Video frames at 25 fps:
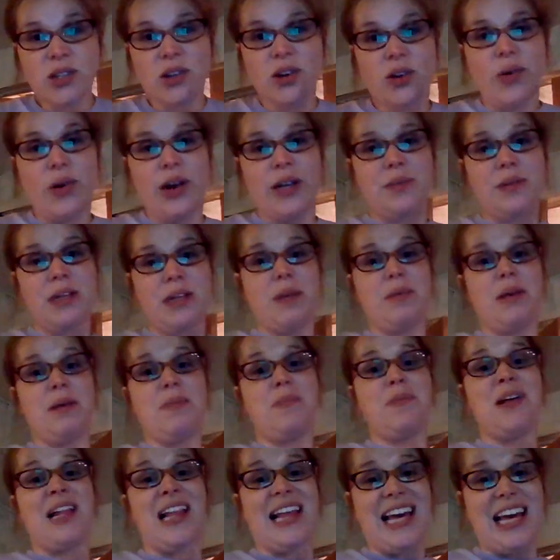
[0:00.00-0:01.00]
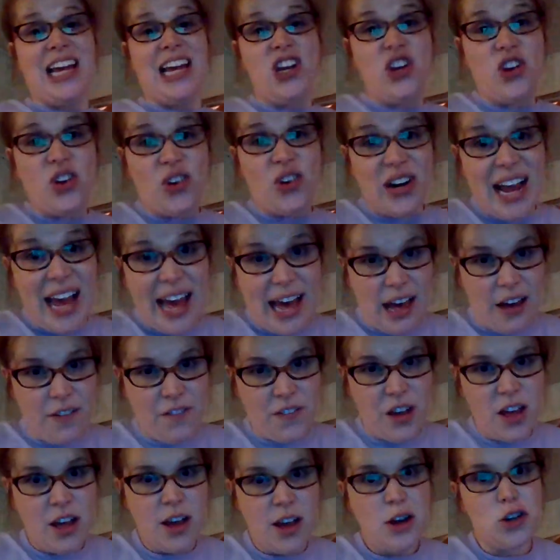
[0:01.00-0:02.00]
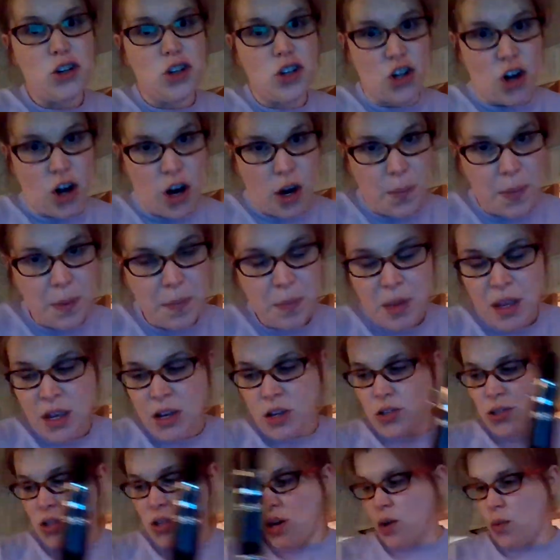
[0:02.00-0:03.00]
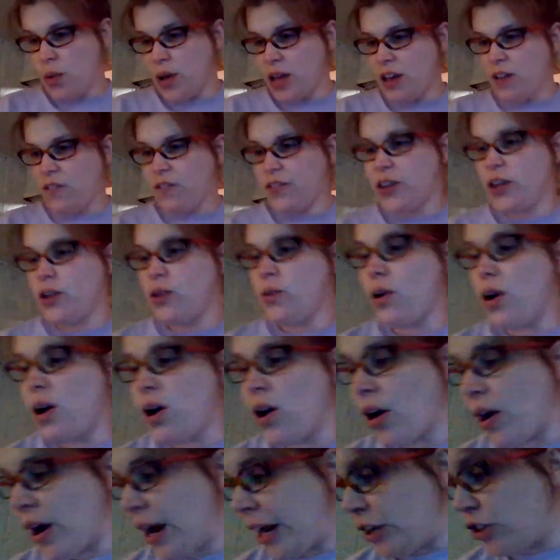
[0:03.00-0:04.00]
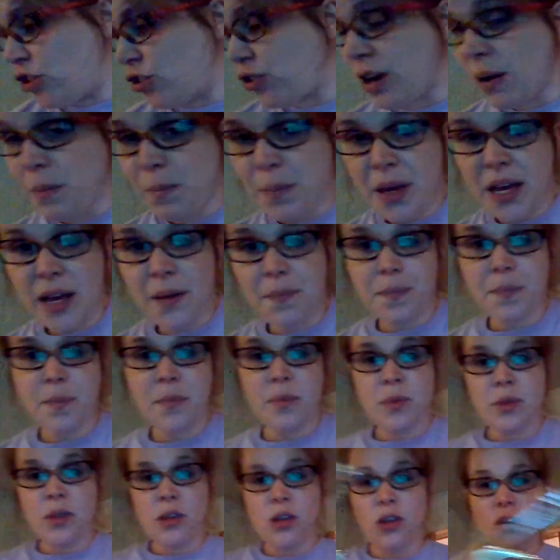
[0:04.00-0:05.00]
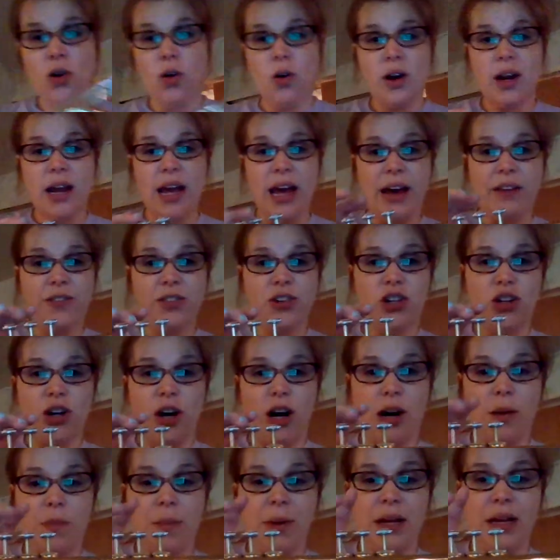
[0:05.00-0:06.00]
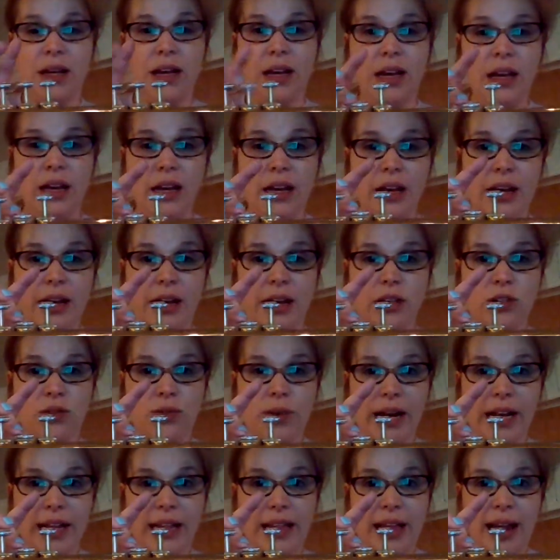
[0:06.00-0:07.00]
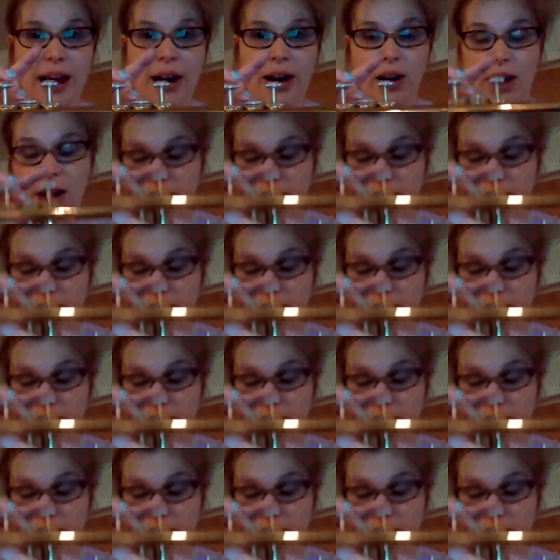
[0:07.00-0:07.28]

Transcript: are going to be playing your F sharp. So if you are a trumpet, your F sharp is right there.